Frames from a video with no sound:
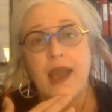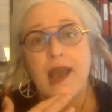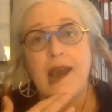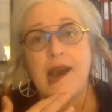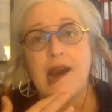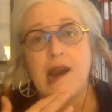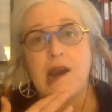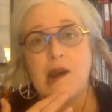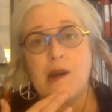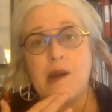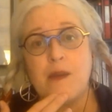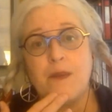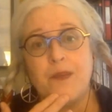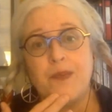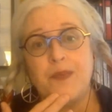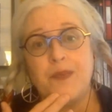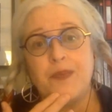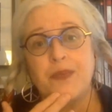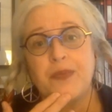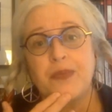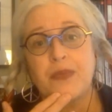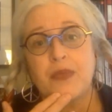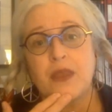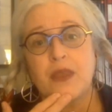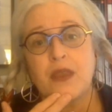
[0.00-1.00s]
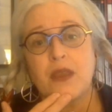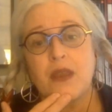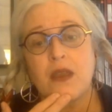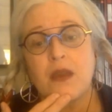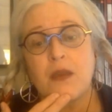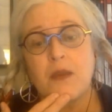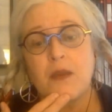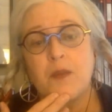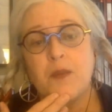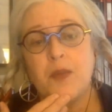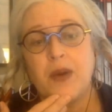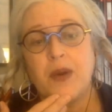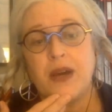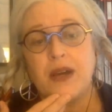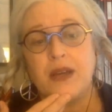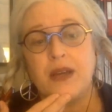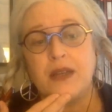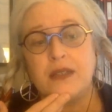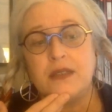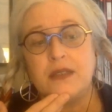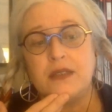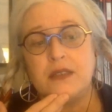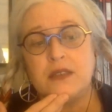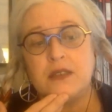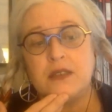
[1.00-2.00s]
Um, but